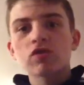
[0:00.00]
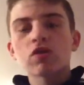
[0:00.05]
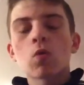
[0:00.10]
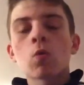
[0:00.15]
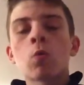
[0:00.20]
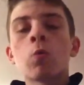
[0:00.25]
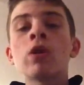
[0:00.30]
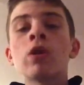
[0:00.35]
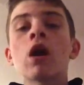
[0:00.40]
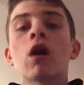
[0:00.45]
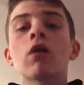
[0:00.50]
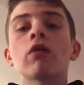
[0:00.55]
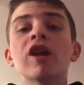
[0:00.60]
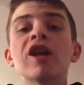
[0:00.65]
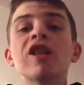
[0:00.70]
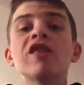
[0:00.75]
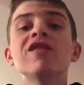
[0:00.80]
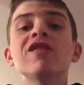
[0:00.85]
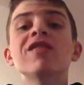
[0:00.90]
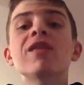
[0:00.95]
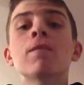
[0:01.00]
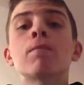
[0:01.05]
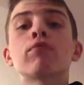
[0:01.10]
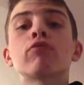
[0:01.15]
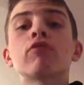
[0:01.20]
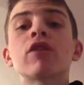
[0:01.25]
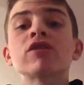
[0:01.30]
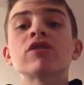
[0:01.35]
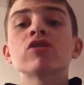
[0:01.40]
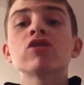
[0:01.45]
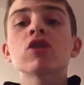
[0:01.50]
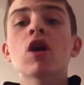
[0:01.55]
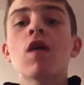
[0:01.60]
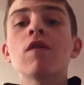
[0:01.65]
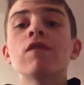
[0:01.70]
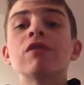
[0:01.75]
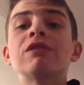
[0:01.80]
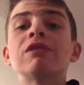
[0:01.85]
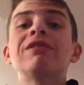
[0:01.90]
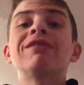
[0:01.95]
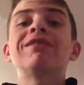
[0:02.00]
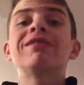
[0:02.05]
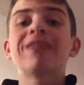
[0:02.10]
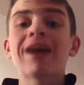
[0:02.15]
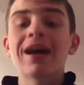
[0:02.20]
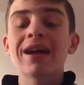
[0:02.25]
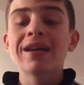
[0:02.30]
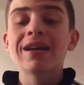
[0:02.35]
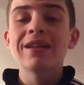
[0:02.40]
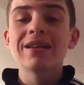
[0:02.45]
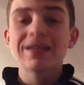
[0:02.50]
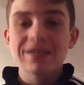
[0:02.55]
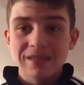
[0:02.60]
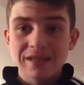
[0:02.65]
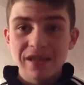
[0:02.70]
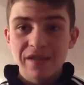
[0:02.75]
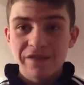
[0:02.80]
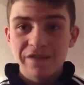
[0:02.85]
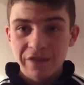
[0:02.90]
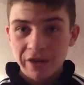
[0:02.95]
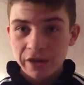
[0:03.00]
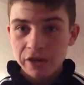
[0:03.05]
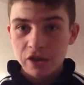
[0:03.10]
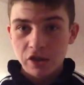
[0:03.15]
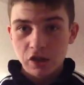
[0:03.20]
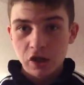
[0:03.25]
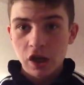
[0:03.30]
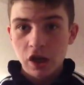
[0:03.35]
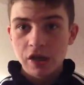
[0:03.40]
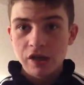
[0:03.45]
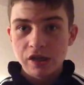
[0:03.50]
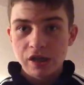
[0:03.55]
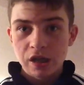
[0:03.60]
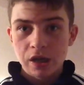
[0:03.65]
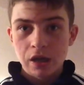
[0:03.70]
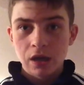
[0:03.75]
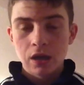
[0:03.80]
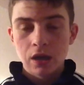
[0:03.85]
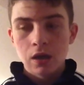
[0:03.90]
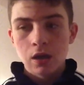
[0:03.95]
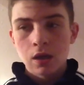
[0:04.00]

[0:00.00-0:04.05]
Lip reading: We are in the presence of a dynasty franchise here.